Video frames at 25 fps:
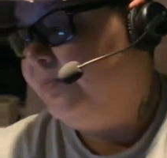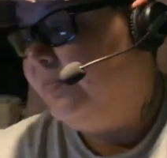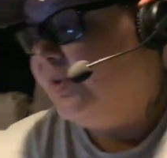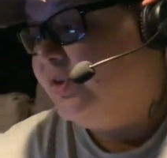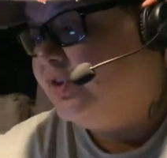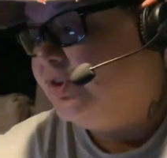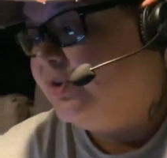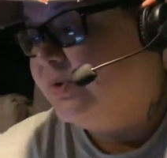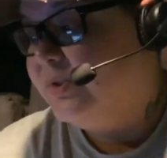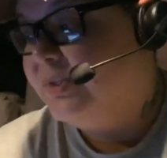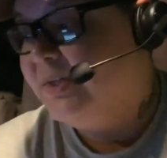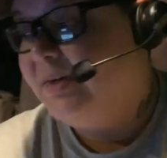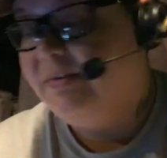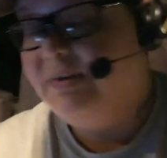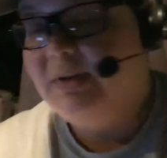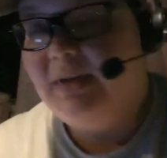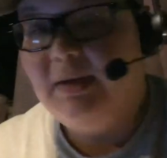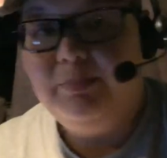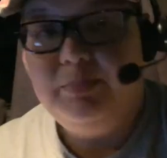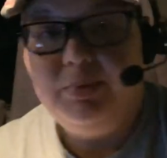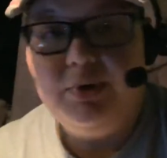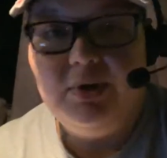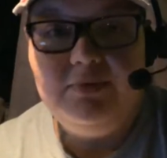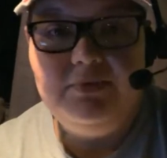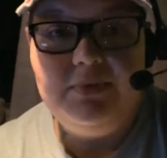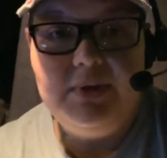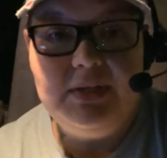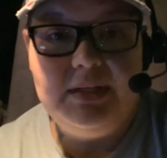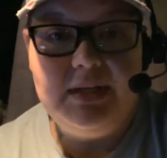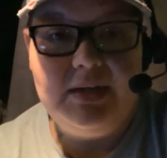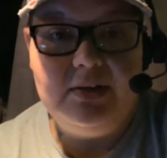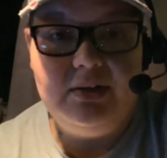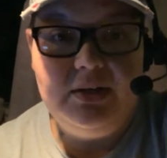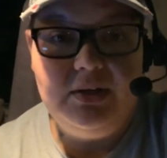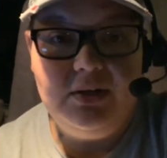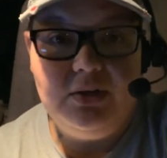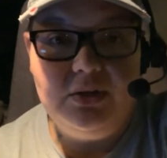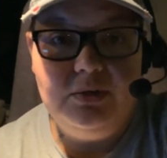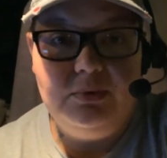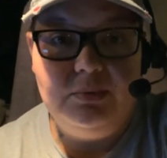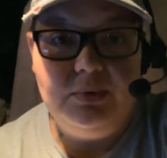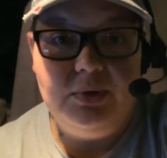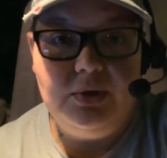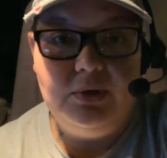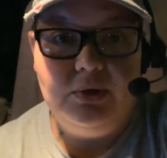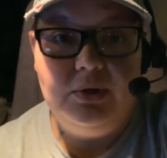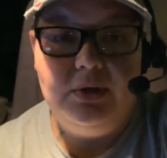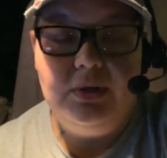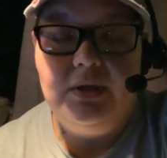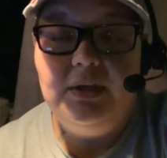So is every day perfect out here on the
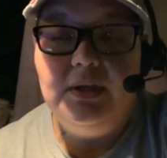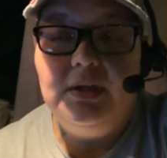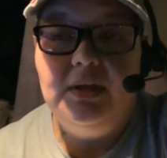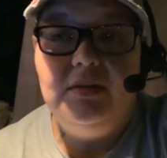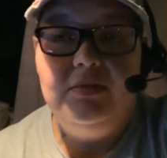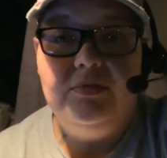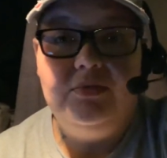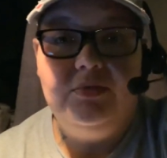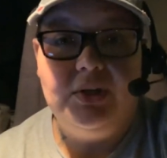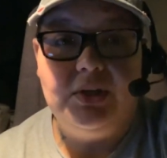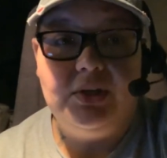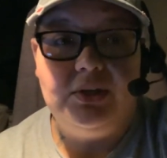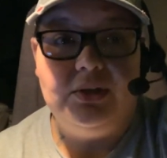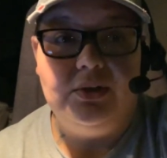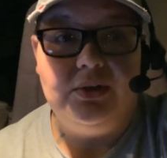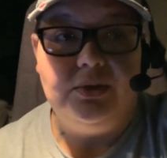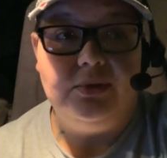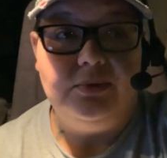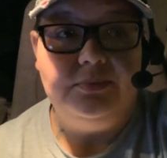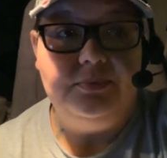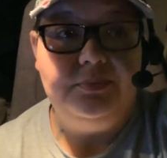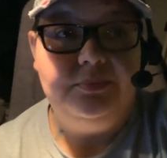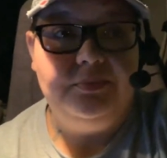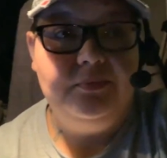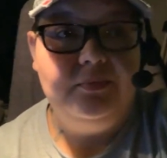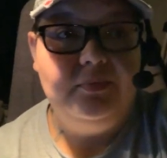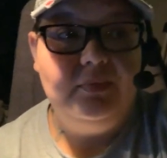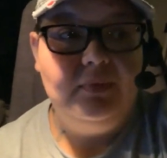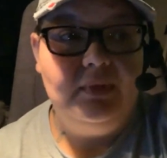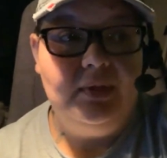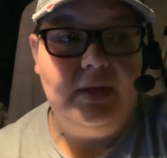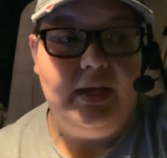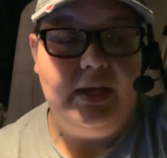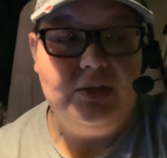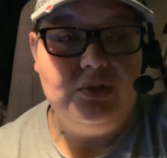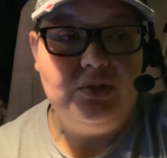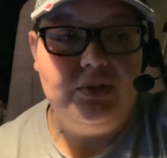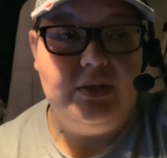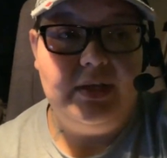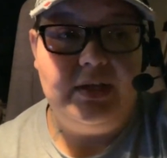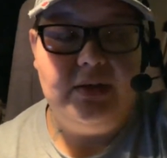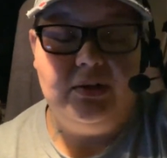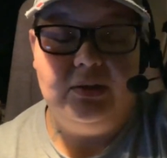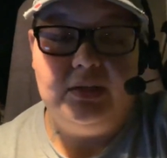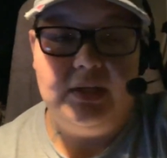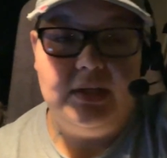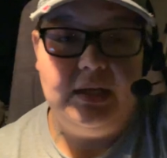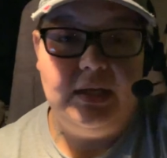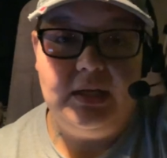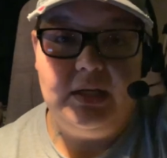road? Fuck no. Actually, I
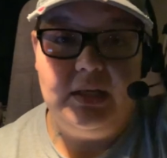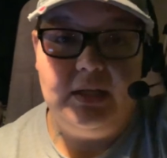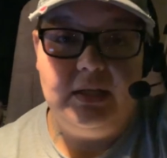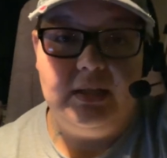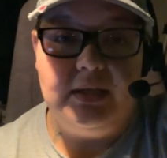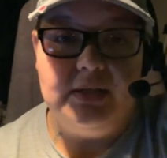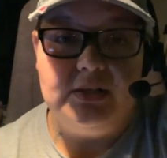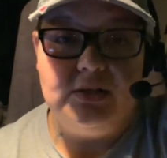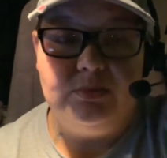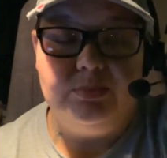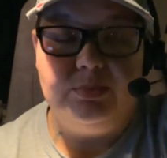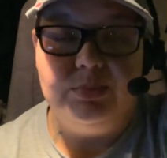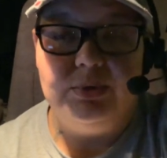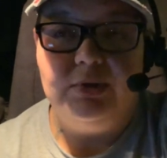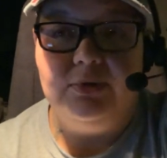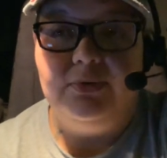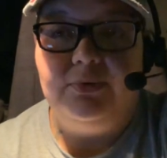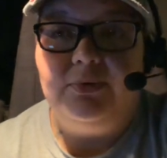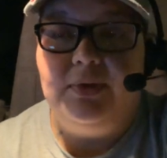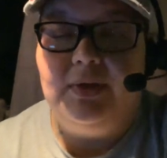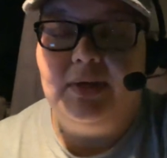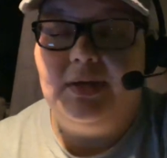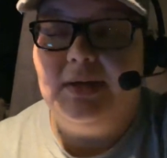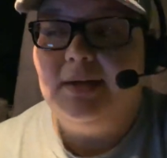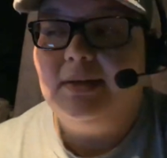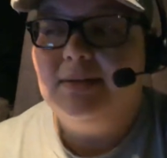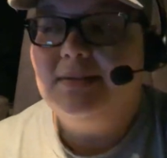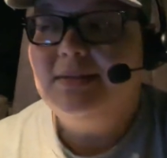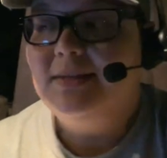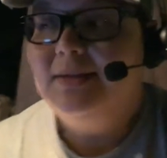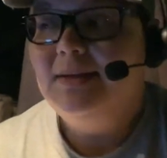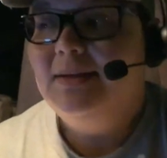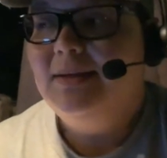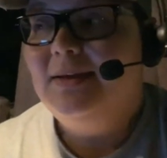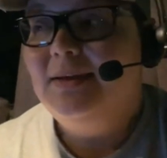don't think any days are perfect.